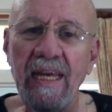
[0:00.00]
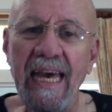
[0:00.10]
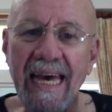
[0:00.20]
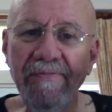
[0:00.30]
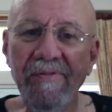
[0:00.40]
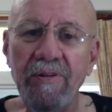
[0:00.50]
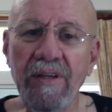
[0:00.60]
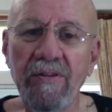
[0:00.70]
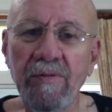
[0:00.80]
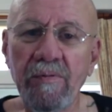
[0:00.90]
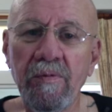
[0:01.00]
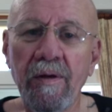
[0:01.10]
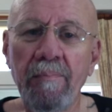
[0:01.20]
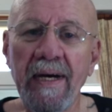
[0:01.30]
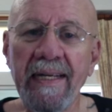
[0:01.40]
after this
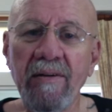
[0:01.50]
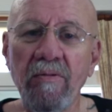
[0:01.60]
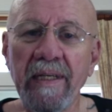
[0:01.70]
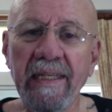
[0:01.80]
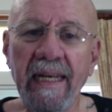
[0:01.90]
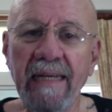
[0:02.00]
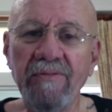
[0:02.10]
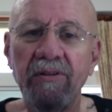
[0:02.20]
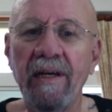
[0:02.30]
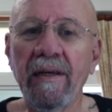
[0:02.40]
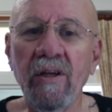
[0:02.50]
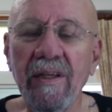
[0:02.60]
abiding awakening, after I